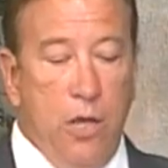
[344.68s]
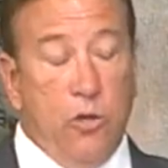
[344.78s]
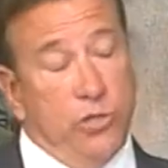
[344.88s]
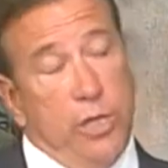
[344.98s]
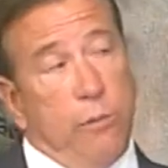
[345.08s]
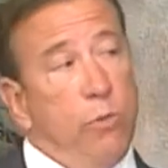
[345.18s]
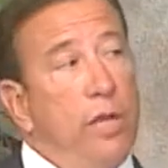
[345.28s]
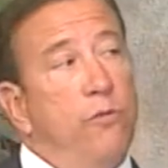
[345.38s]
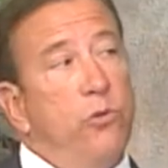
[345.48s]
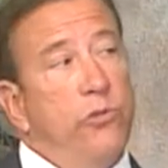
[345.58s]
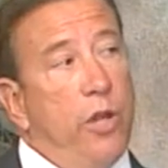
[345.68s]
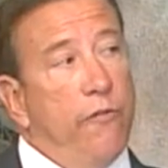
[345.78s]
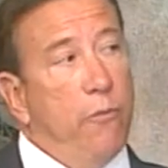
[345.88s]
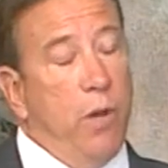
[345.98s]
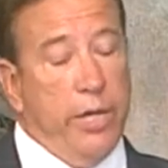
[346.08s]
because she didn't believe it was
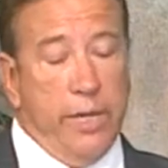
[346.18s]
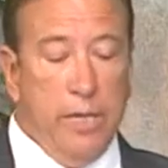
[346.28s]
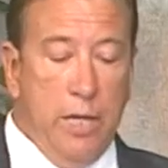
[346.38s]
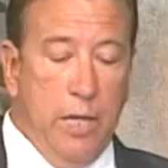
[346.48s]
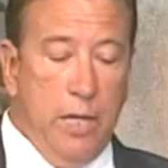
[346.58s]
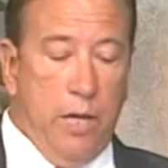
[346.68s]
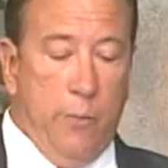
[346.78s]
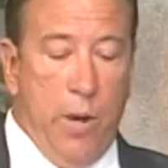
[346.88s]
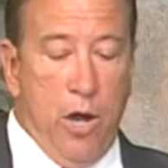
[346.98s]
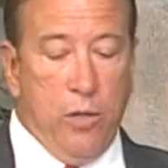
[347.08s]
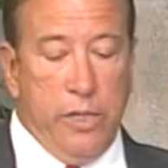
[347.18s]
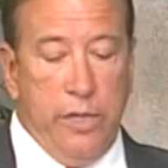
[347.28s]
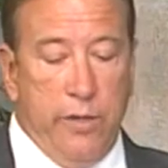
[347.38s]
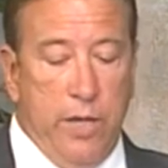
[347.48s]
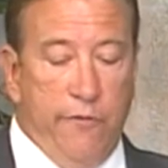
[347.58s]
enough money. Apparently,
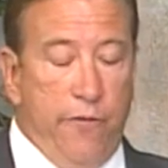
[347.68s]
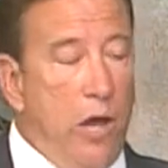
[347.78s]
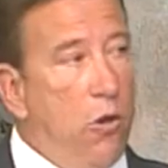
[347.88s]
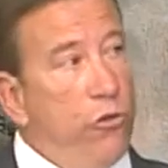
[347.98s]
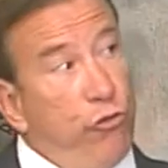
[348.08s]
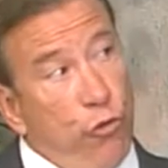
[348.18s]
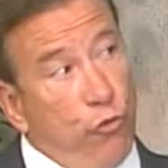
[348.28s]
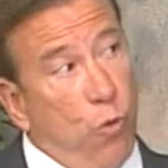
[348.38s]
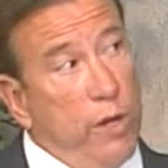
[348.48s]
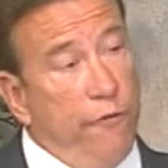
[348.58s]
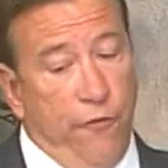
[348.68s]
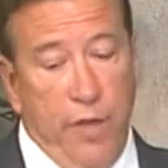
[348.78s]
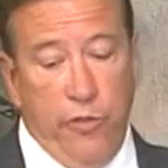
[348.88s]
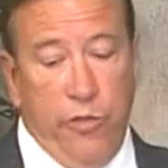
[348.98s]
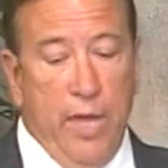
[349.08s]
the NFL on June
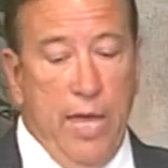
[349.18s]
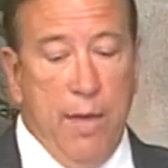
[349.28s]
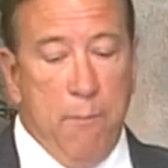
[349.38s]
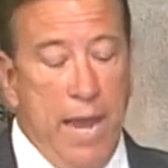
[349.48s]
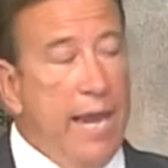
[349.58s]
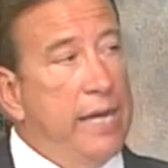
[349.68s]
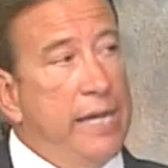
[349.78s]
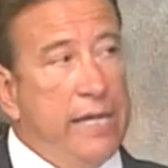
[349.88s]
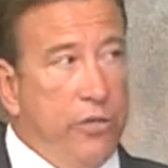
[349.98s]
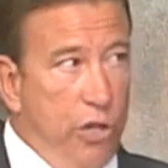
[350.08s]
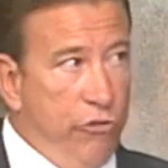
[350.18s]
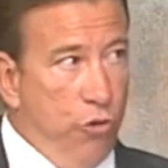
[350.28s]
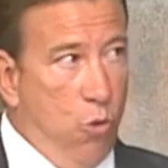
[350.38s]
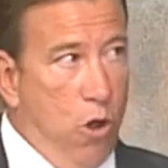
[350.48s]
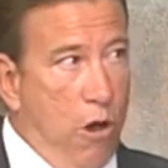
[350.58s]
25th made an
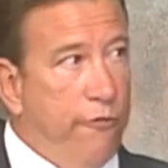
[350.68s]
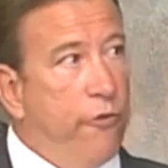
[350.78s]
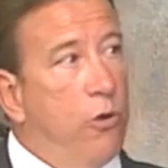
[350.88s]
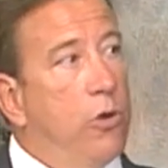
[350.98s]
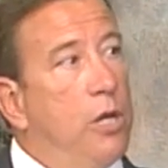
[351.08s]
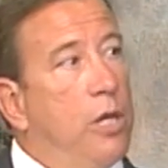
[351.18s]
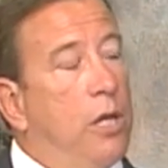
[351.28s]
additional offer